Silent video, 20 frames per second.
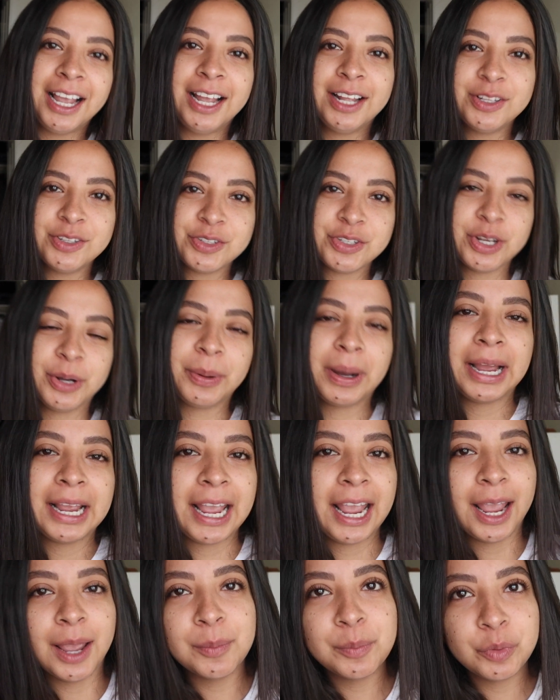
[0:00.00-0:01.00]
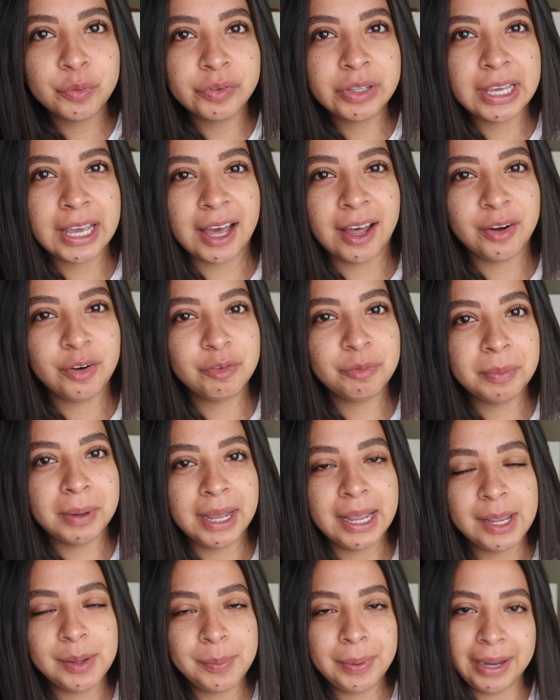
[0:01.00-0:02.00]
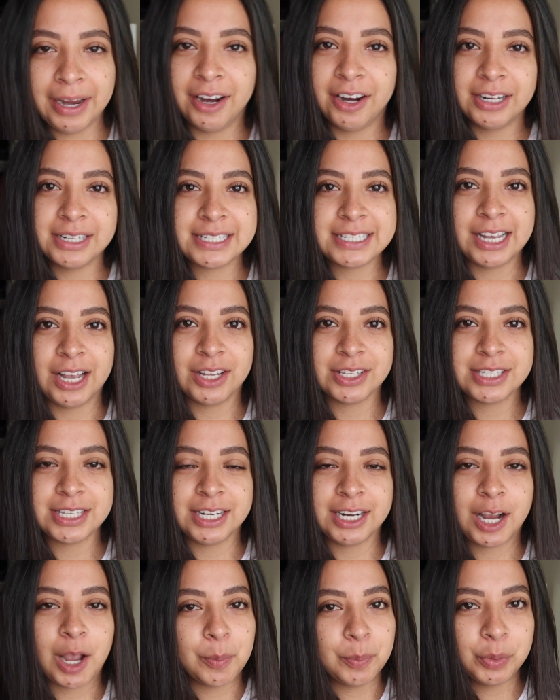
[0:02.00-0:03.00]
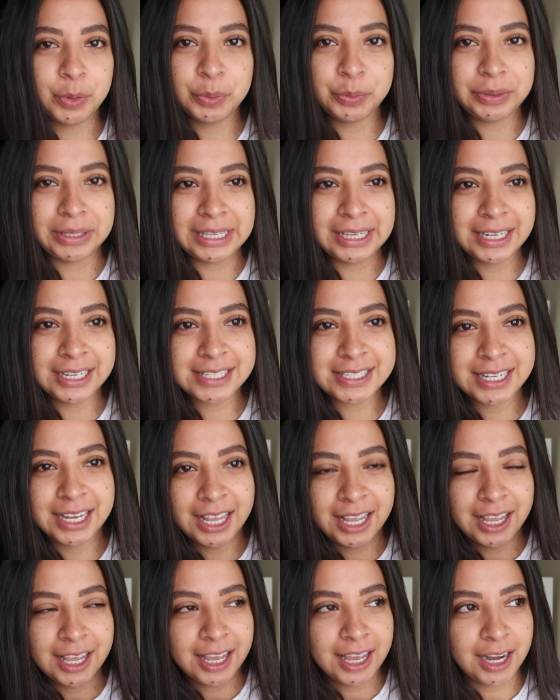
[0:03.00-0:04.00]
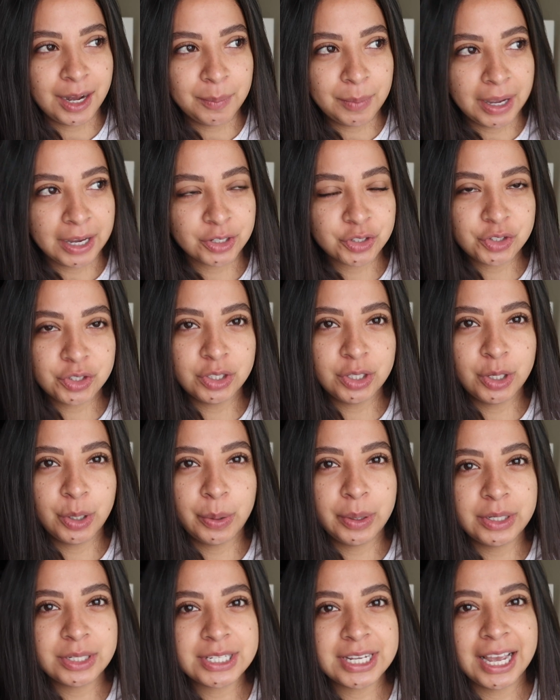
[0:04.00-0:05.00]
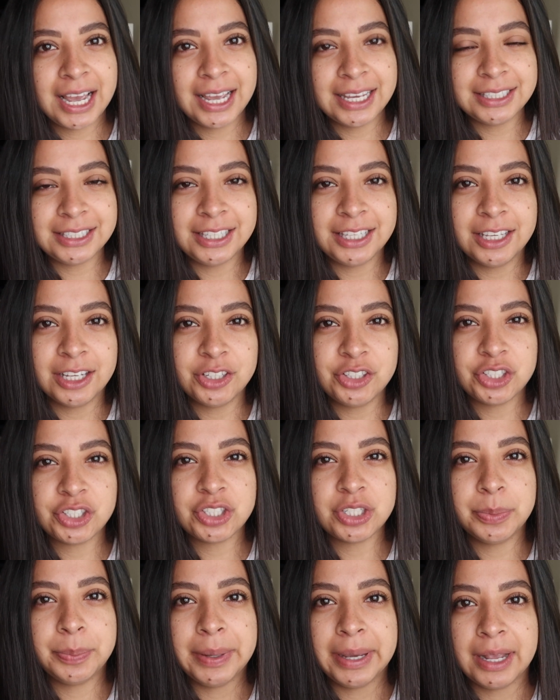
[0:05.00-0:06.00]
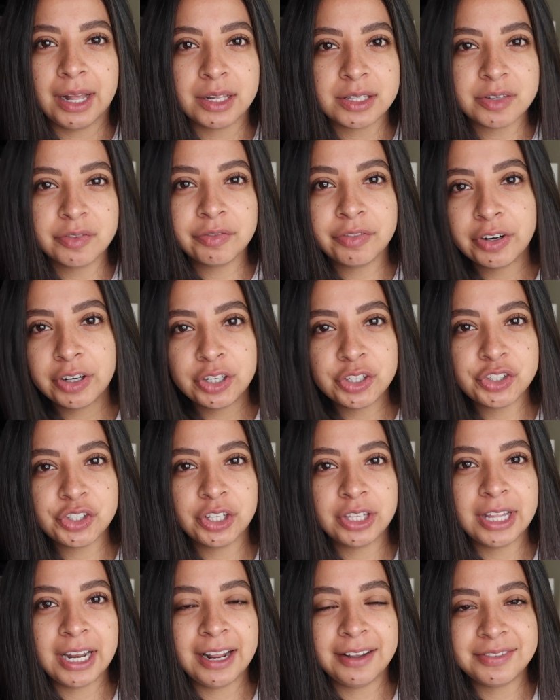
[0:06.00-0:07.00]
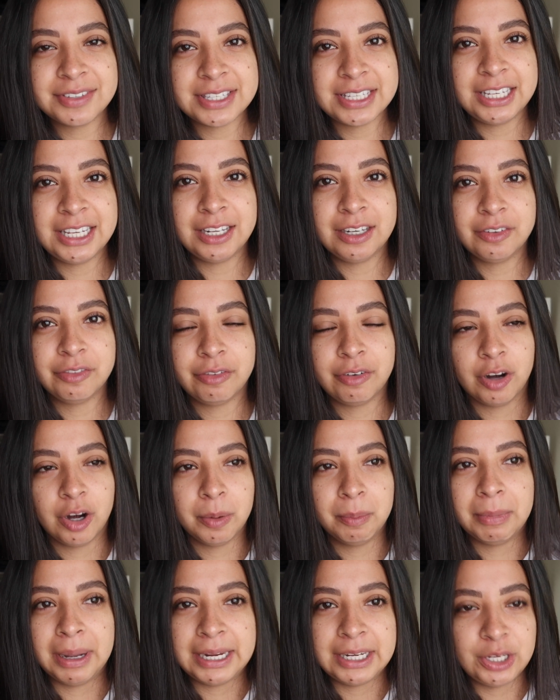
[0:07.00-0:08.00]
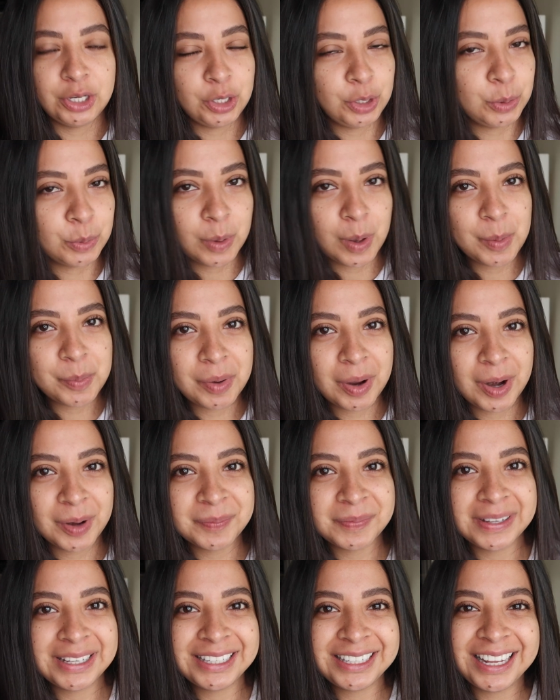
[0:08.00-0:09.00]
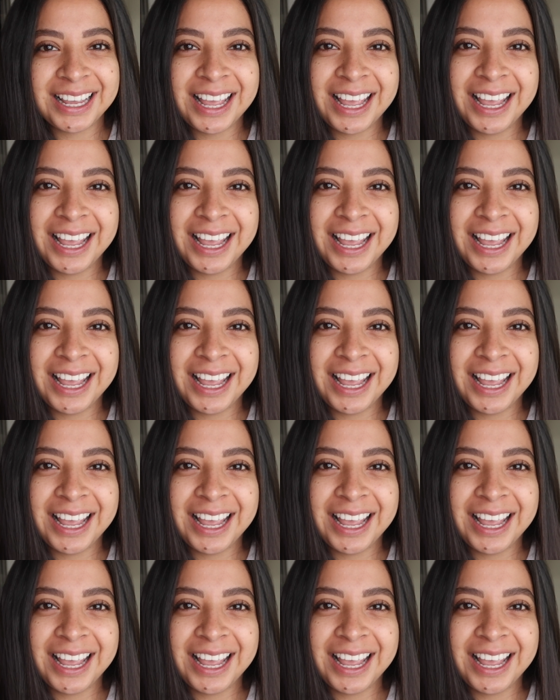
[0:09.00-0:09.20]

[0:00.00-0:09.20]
And so I am moving out of my parents' house in a couple of weeks, and I'm actually going to IKEA just to pick out some furniture that I've seen for my new apartment.